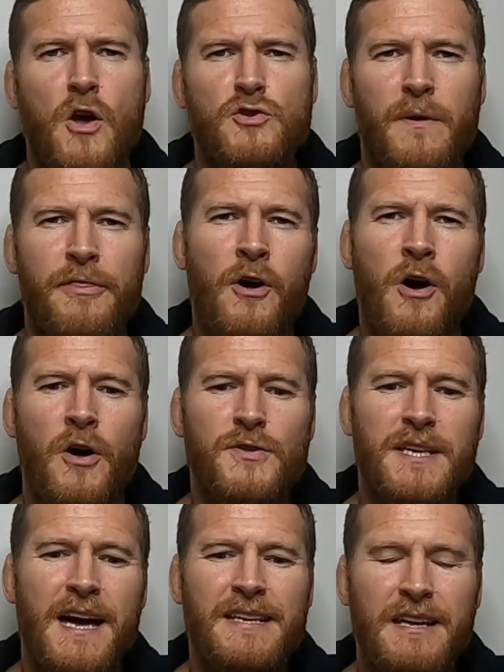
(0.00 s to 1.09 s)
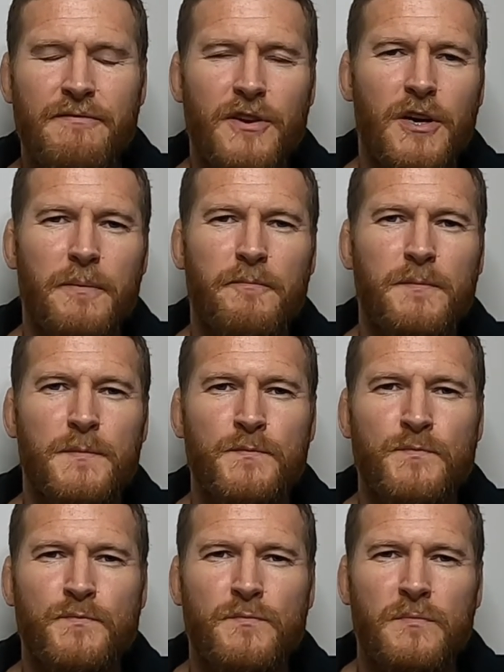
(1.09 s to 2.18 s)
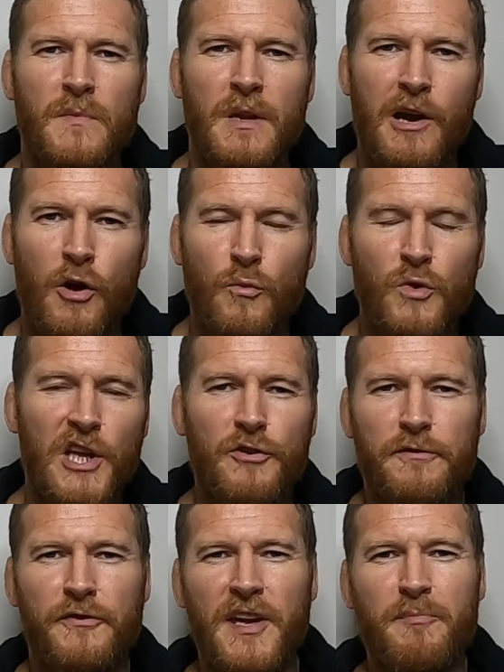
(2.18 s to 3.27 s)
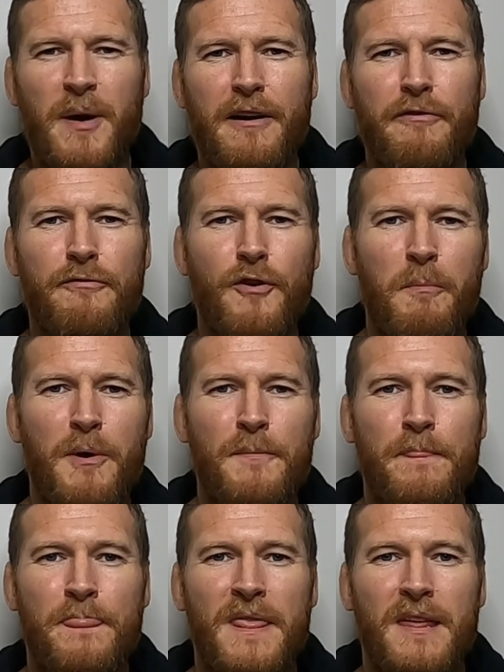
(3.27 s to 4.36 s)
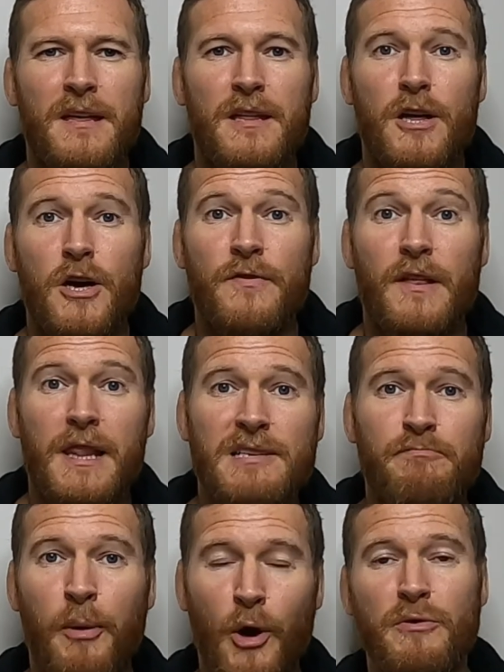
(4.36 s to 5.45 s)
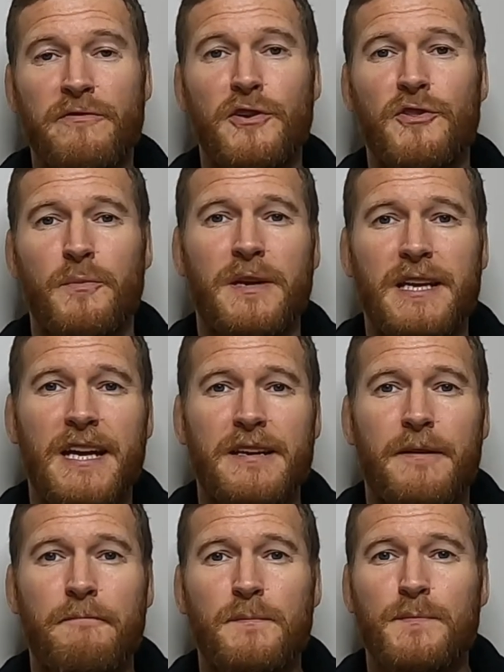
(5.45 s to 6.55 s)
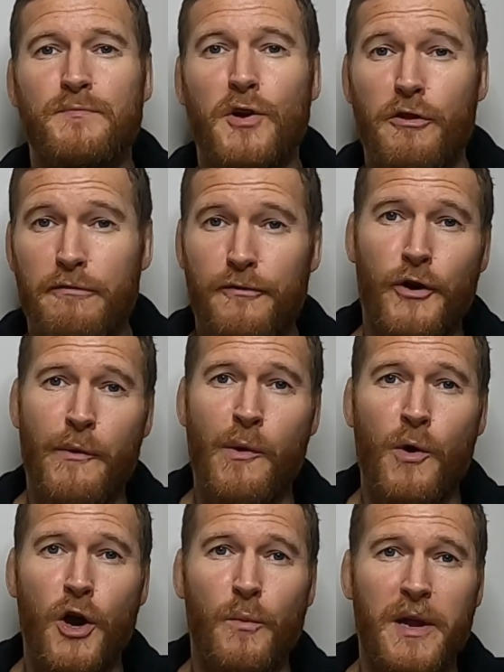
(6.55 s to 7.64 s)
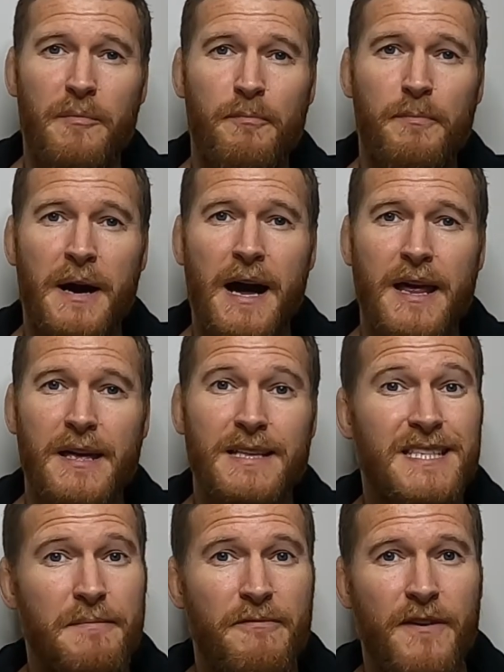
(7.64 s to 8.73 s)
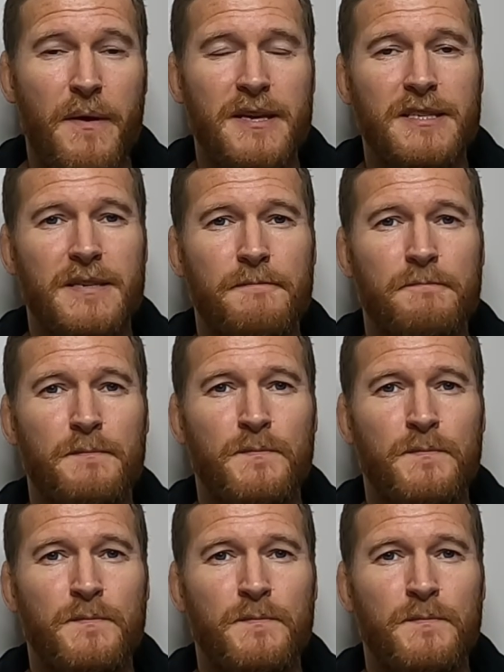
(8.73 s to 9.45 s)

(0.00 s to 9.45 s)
So I thought I'd give you, I got really good feedback from the last book review that we did on the 4-hour work week by Tim Ferriss.